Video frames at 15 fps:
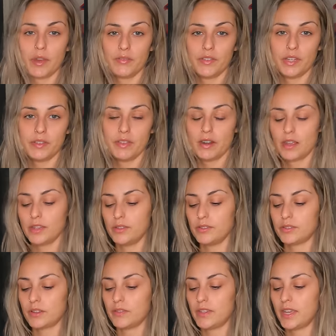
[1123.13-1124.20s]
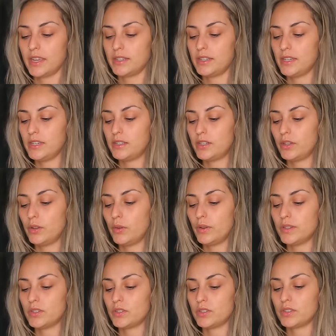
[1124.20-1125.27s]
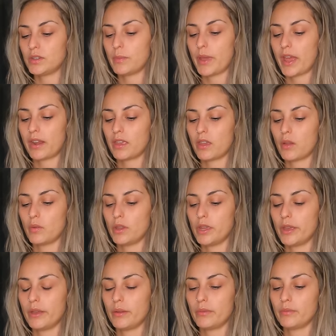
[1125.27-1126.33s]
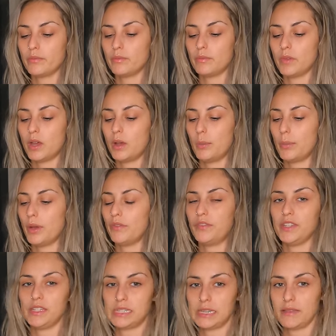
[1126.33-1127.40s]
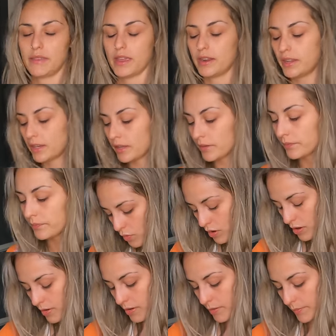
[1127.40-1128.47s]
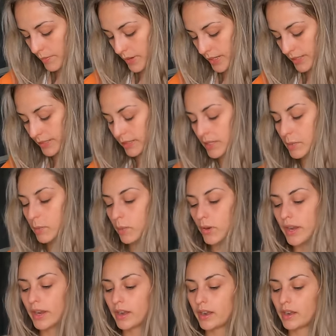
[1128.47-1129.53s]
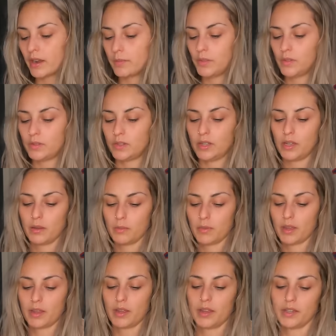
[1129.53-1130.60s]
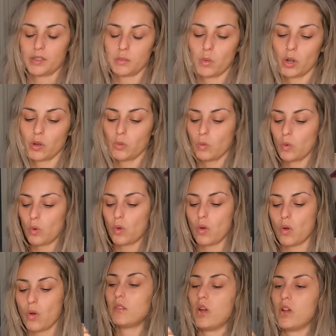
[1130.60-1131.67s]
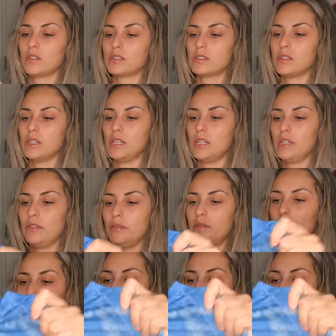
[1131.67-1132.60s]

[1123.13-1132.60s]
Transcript: puffy that I used on the AT2. It's just a Patagonia uh, puffy synthetic. For my sleepwear, I'm using my Smartwool long sleeved